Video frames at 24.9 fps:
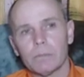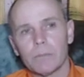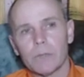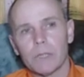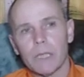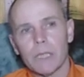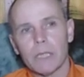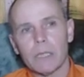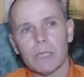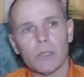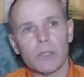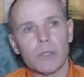
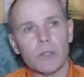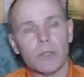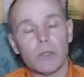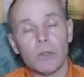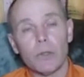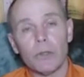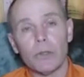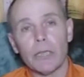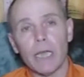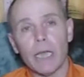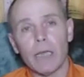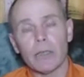since
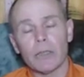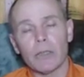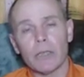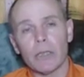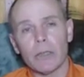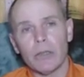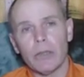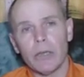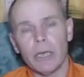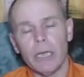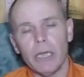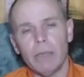
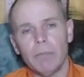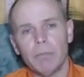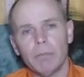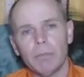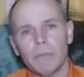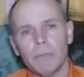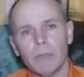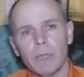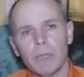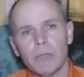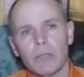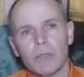2003
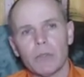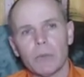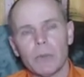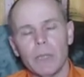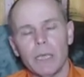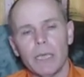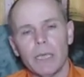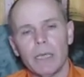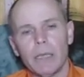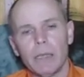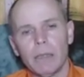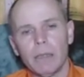in
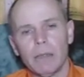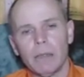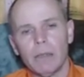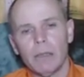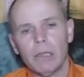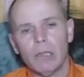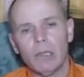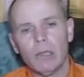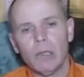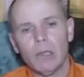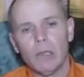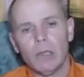Sweden.
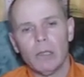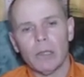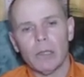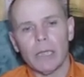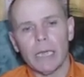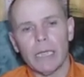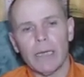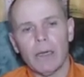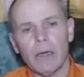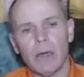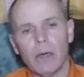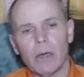
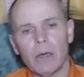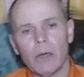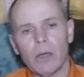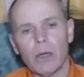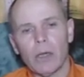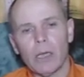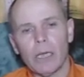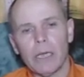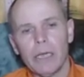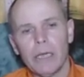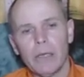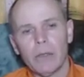They are
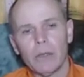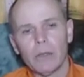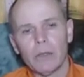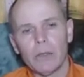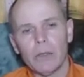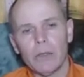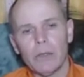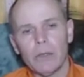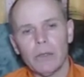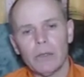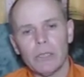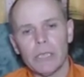not legal
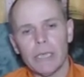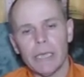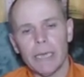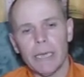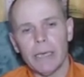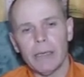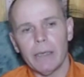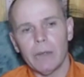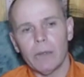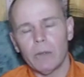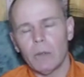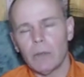to use
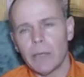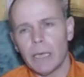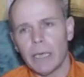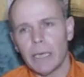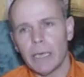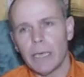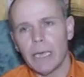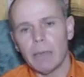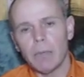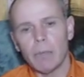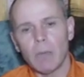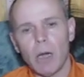here or
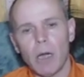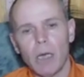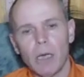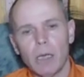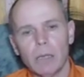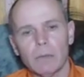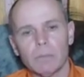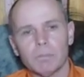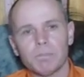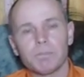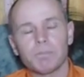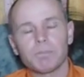in Denmark.
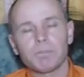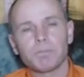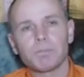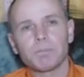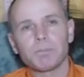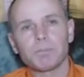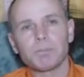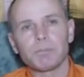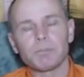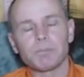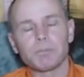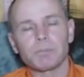
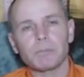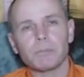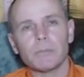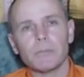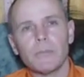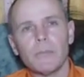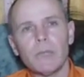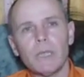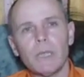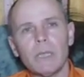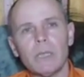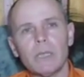
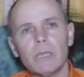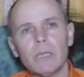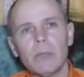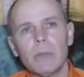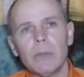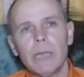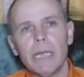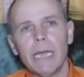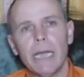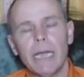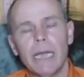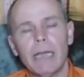So
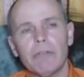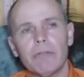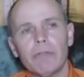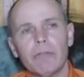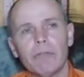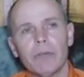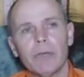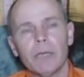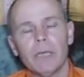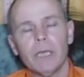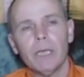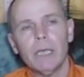we
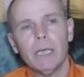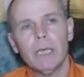have,